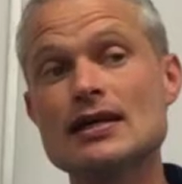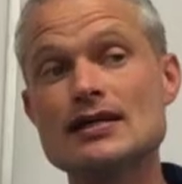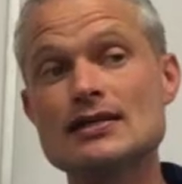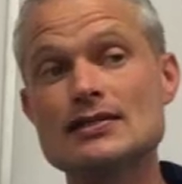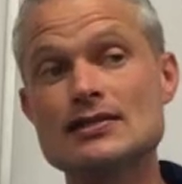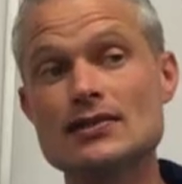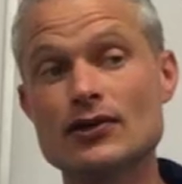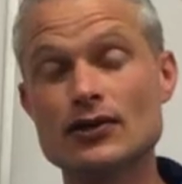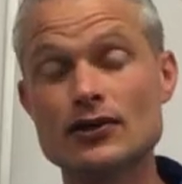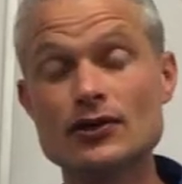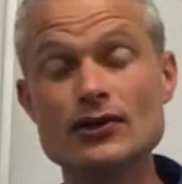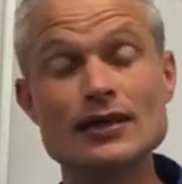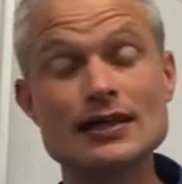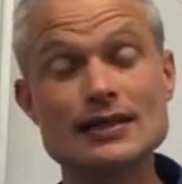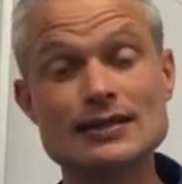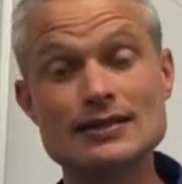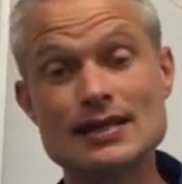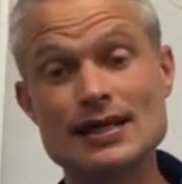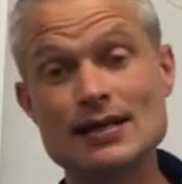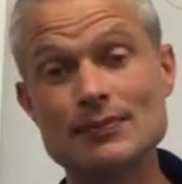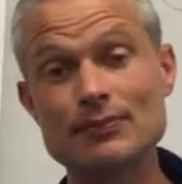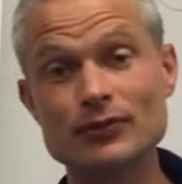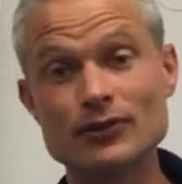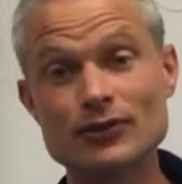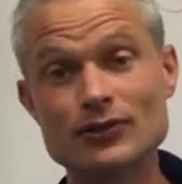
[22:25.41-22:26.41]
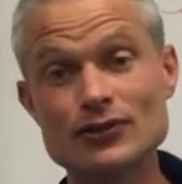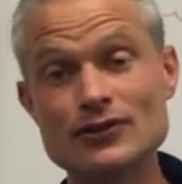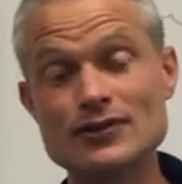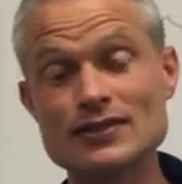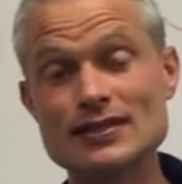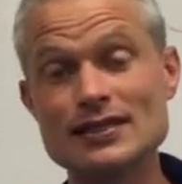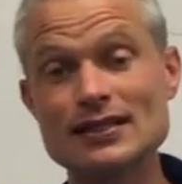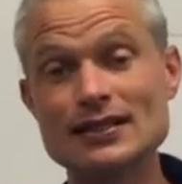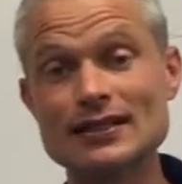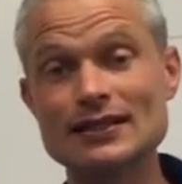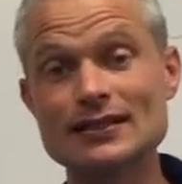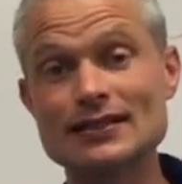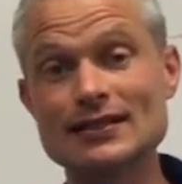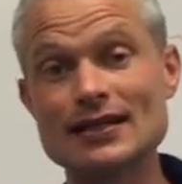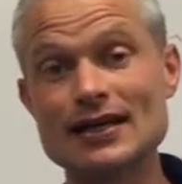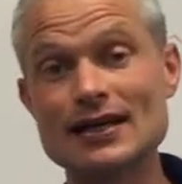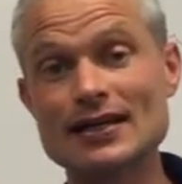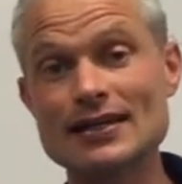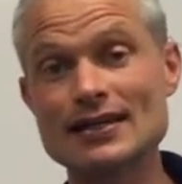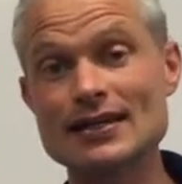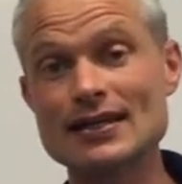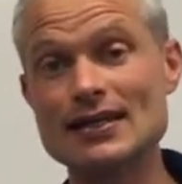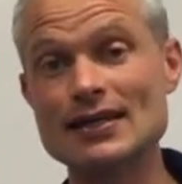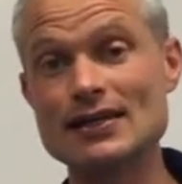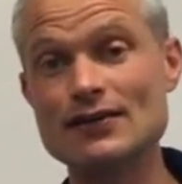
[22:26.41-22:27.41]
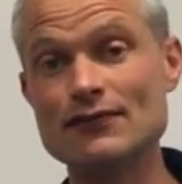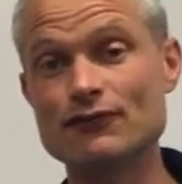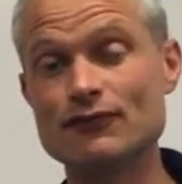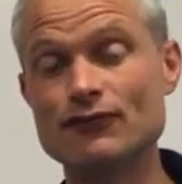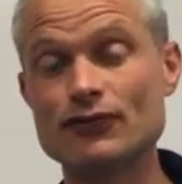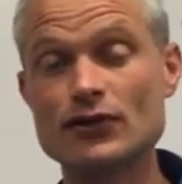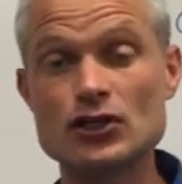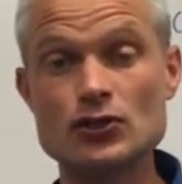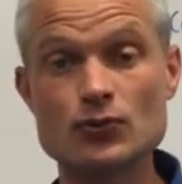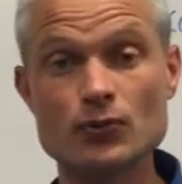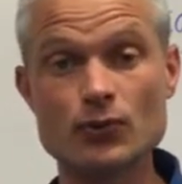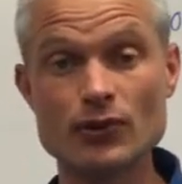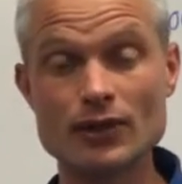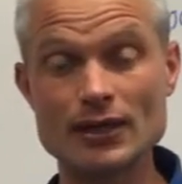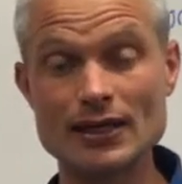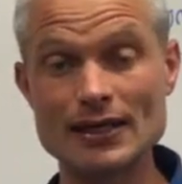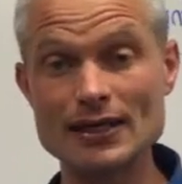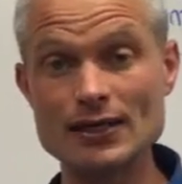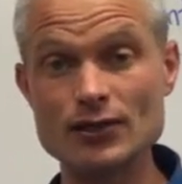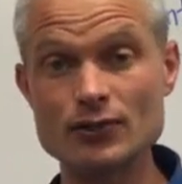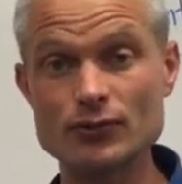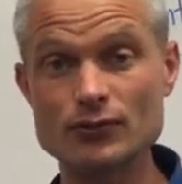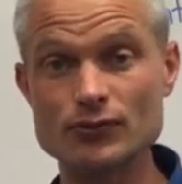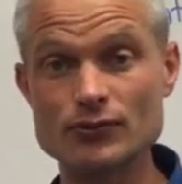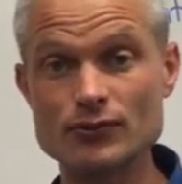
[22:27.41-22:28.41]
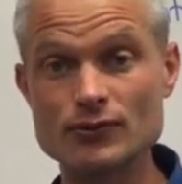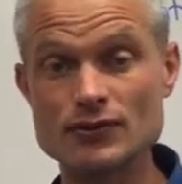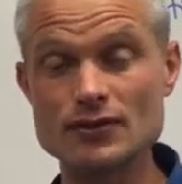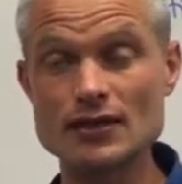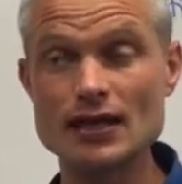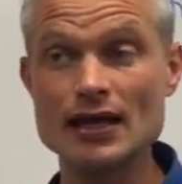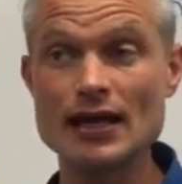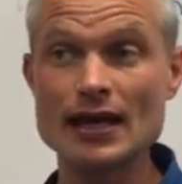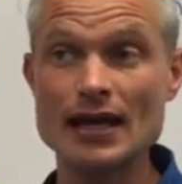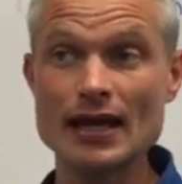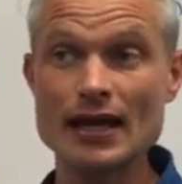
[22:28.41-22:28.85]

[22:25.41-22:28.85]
So a good example in New Zealand are the freshwater eels,